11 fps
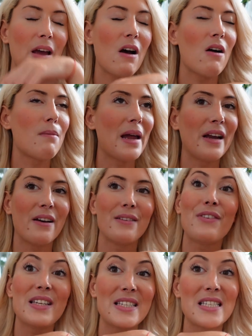Oh my god,
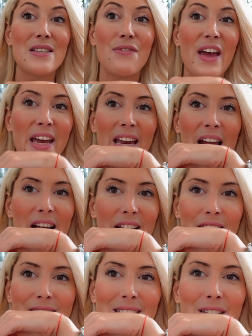this is very
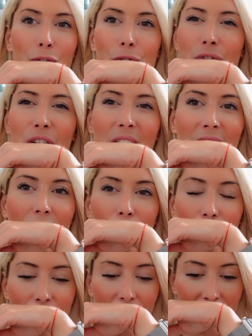elegant, very
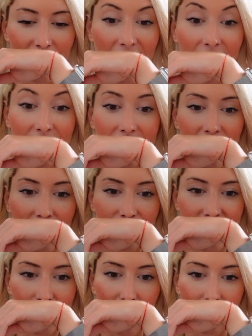refined. I really like
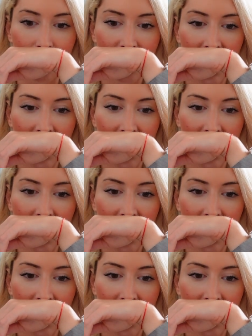this one.